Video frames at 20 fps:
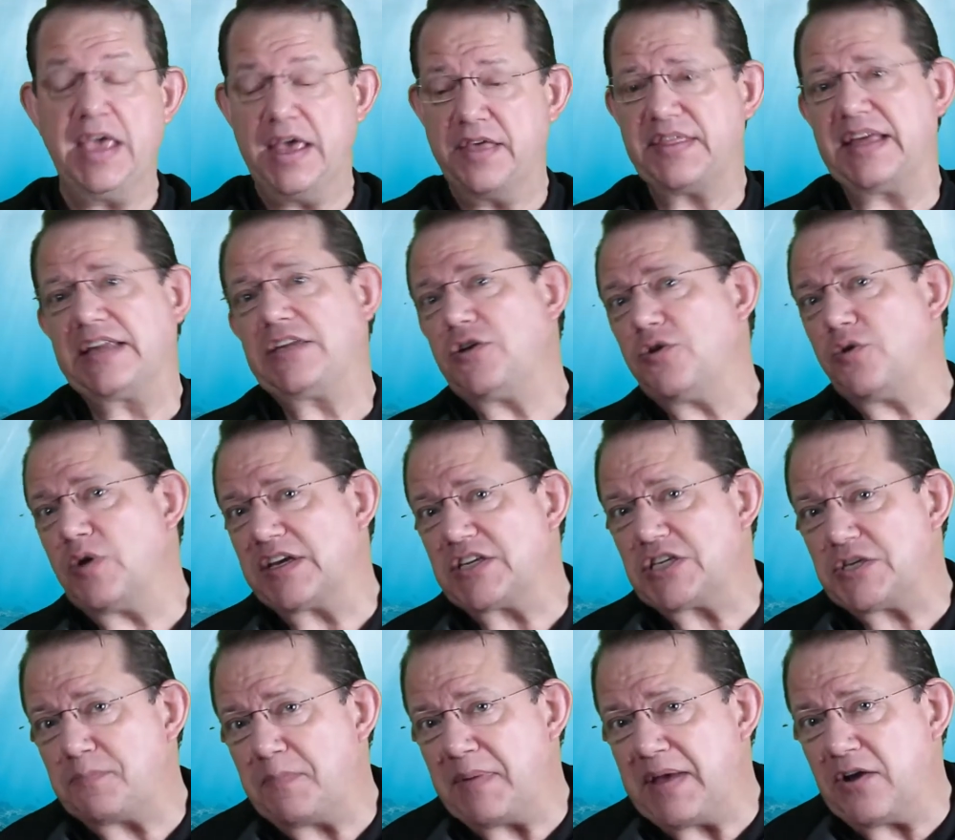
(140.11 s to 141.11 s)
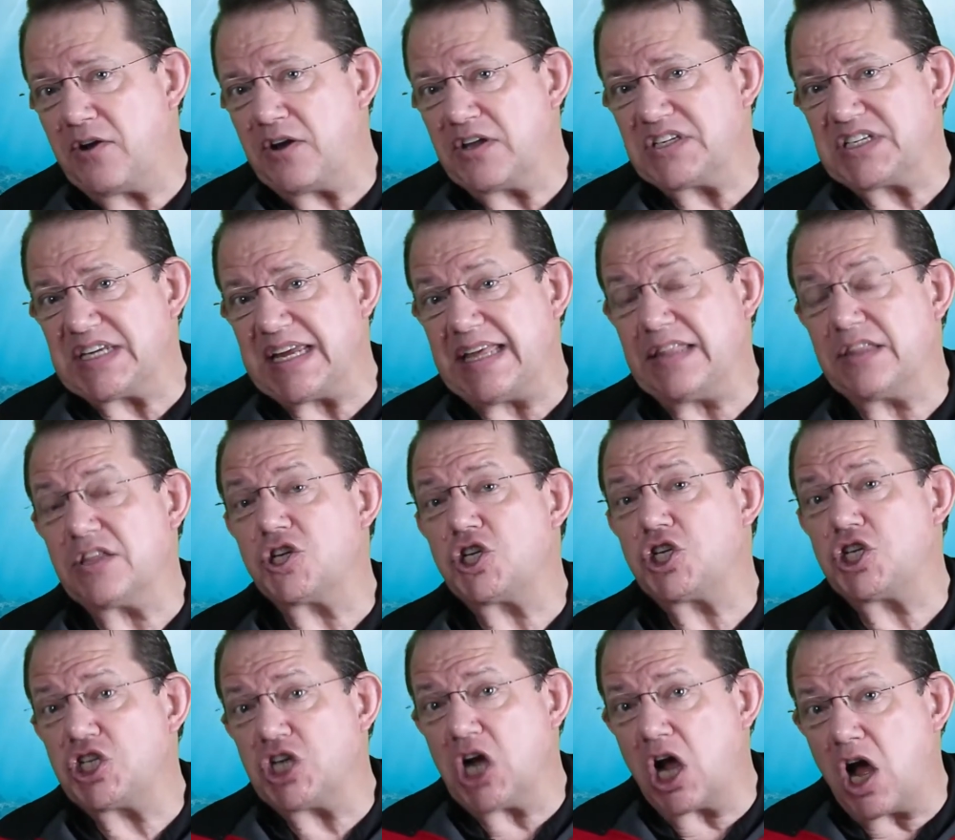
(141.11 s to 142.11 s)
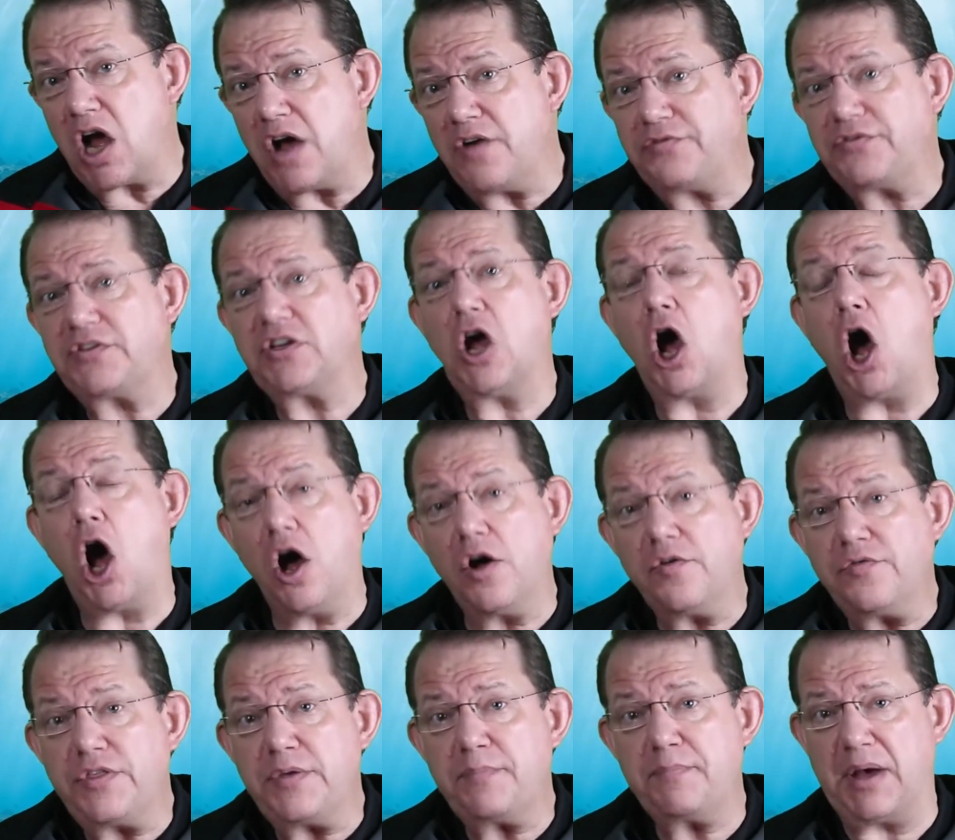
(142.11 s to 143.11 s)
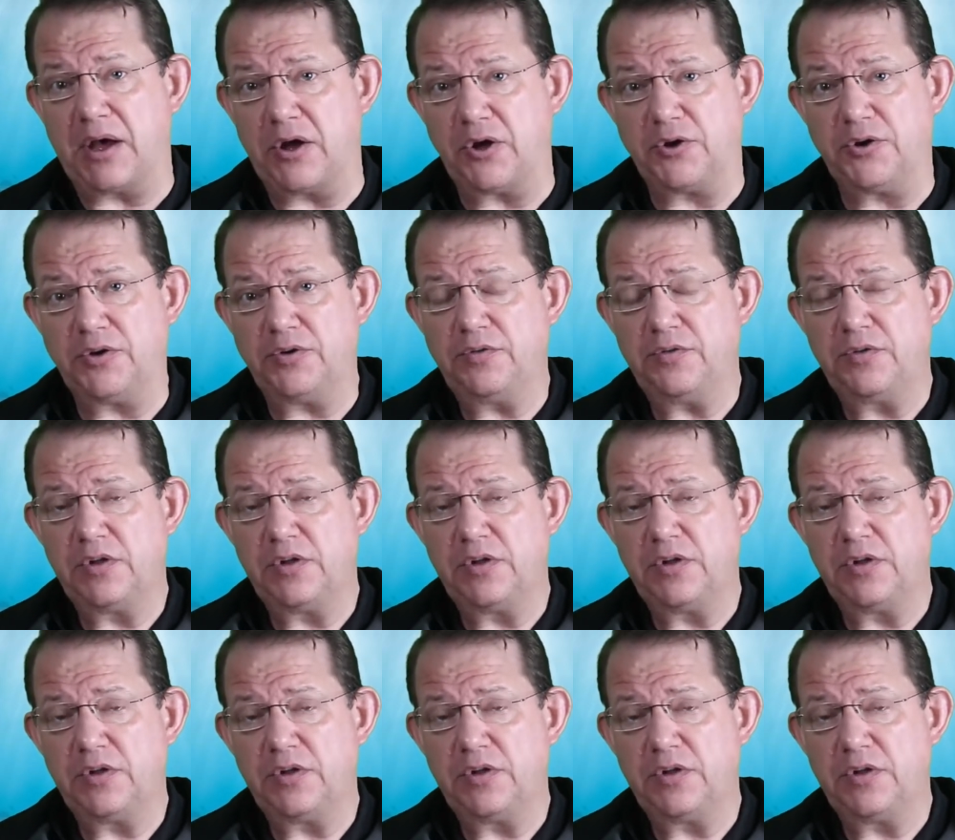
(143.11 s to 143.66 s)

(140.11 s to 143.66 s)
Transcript: that you experience in the shaft of the bone,